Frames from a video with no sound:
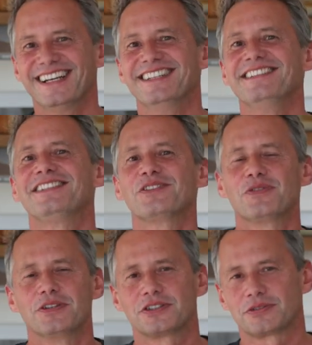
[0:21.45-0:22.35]
And this is
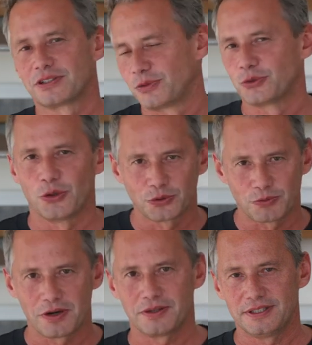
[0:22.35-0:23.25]
very stressful. Don't
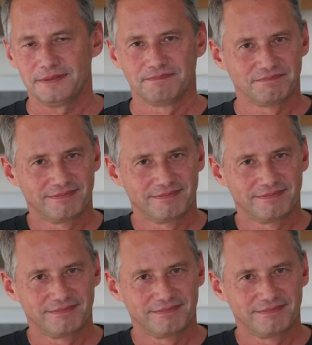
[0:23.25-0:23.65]
worry.